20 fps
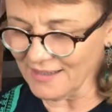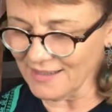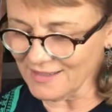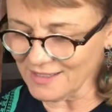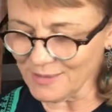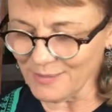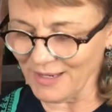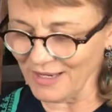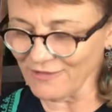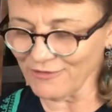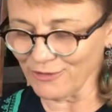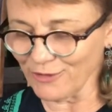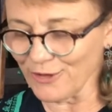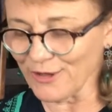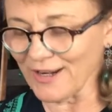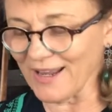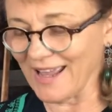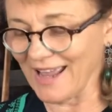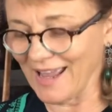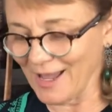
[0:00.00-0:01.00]
to make
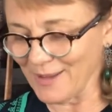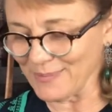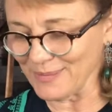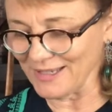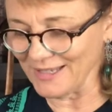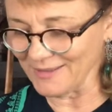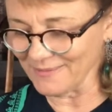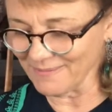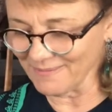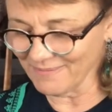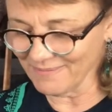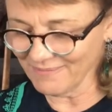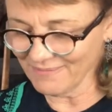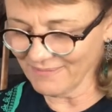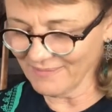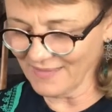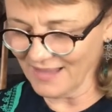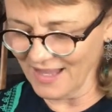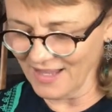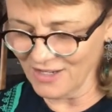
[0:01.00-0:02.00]
Florida happy.
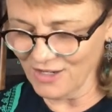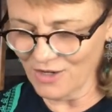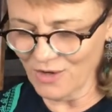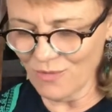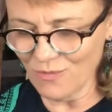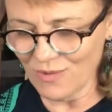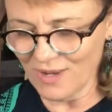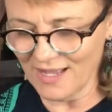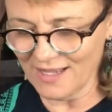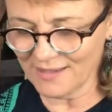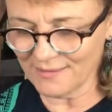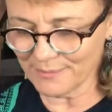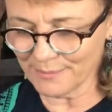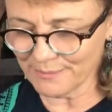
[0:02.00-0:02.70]
And you know what?